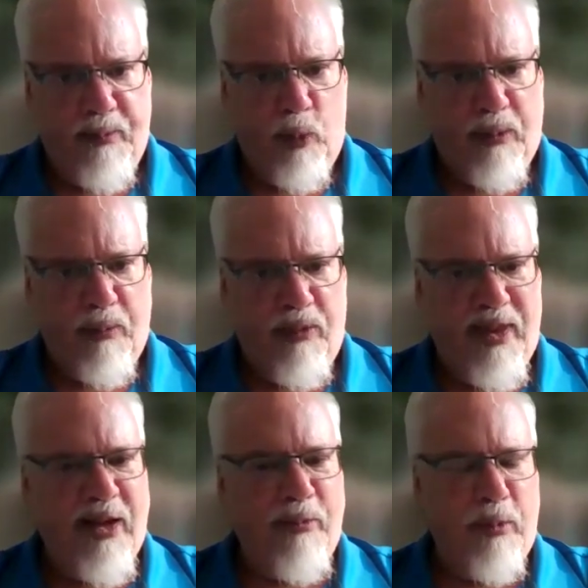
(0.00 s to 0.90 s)
We
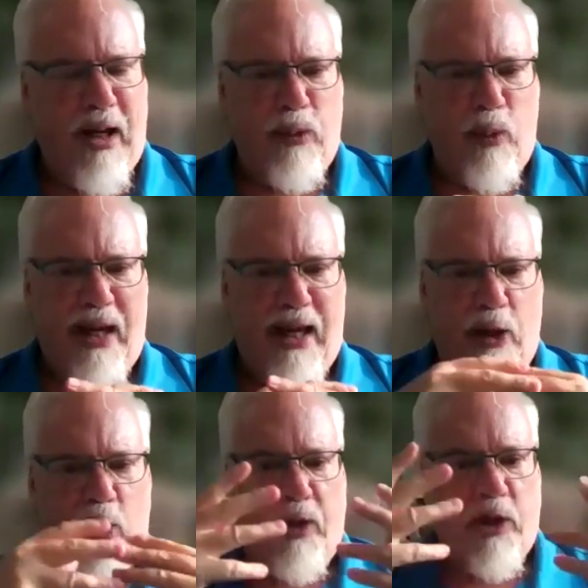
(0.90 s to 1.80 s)
think of the way I
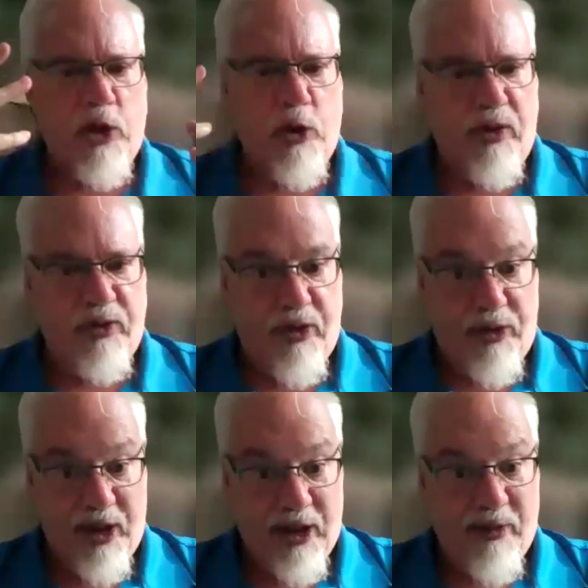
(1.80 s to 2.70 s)
encourage students
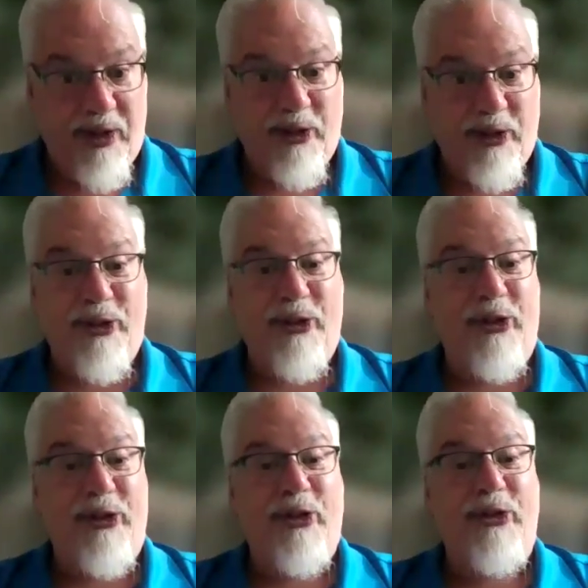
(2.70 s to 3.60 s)
to think of it is this
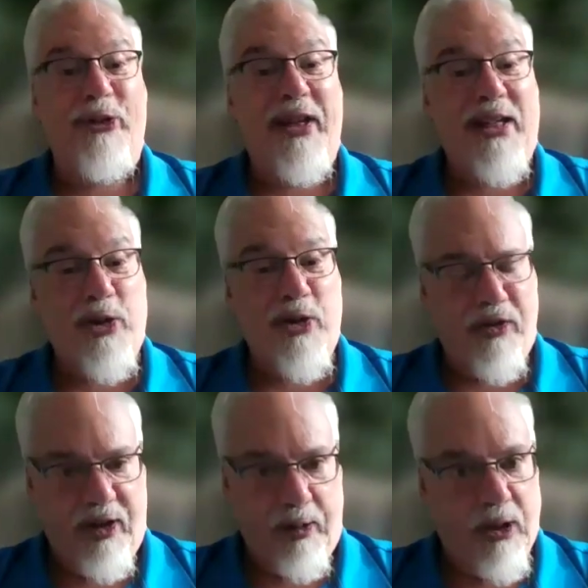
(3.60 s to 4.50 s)
is a dissertation
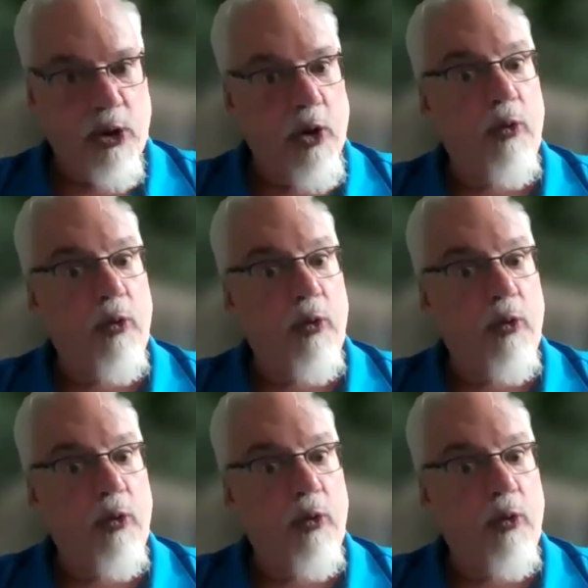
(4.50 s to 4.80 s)
team that